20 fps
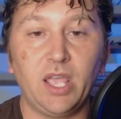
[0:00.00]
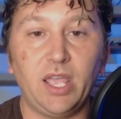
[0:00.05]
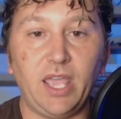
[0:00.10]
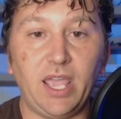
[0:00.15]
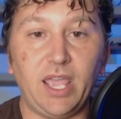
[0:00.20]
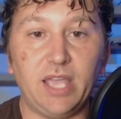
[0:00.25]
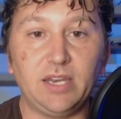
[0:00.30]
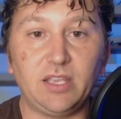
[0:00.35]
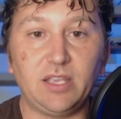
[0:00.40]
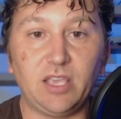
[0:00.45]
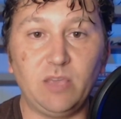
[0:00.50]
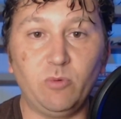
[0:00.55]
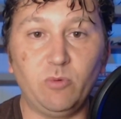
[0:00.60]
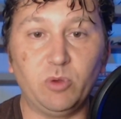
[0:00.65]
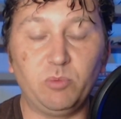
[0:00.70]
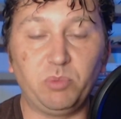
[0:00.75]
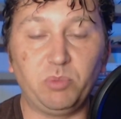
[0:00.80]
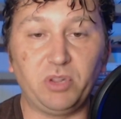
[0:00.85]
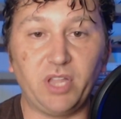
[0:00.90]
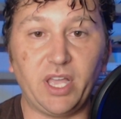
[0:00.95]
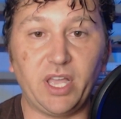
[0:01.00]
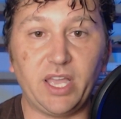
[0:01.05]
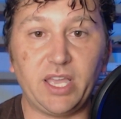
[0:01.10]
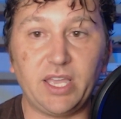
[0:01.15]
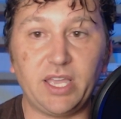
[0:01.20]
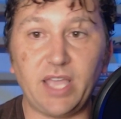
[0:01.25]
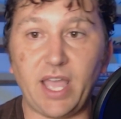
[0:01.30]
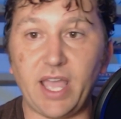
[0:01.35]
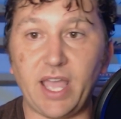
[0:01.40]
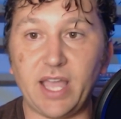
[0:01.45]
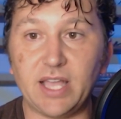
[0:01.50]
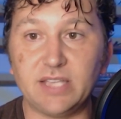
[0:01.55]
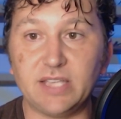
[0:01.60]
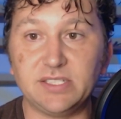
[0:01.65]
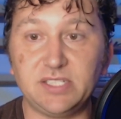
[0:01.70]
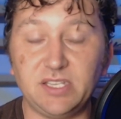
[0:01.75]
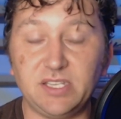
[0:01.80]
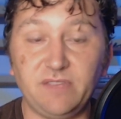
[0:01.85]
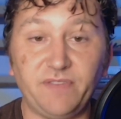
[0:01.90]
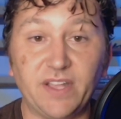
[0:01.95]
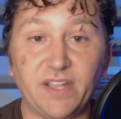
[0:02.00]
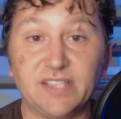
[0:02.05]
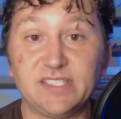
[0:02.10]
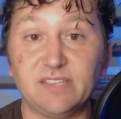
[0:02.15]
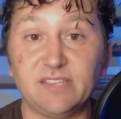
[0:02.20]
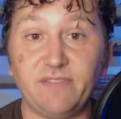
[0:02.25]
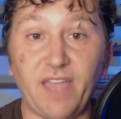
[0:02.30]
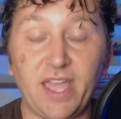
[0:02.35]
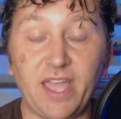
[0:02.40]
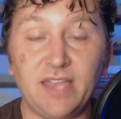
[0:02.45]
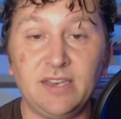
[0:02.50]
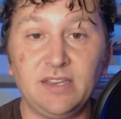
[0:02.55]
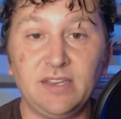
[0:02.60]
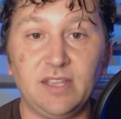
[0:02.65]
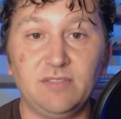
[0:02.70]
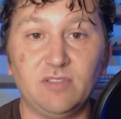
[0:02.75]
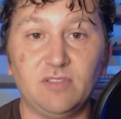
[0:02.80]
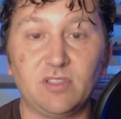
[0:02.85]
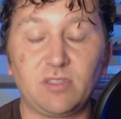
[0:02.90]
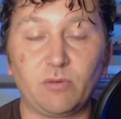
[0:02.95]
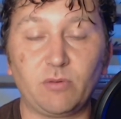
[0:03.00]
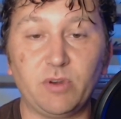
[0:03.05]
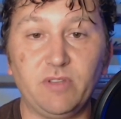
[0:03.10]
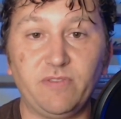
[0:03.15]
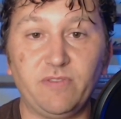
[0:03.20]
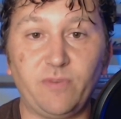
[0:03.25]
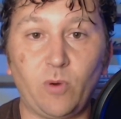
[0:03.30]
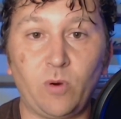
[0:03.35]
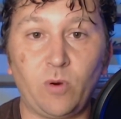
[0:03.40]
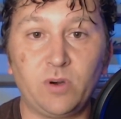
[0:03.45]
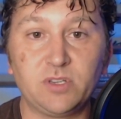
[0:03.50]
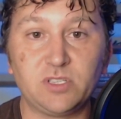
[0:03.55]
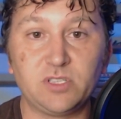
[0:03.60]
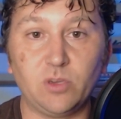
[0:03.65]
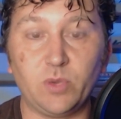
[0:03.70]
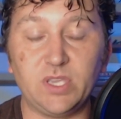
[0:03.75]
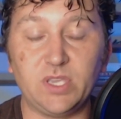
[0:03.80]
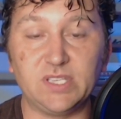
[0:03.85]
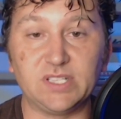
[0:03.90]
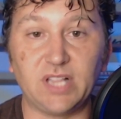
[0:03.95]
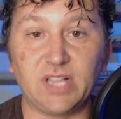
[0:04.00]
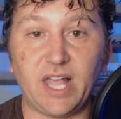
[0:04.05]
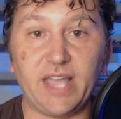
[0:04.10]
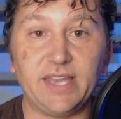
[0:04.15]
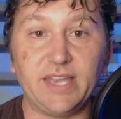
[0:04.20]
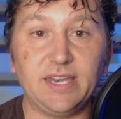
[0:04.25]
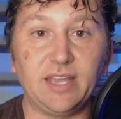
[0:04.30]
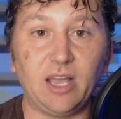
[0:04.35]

and he would play as defensive end in the 3-4. So he's lined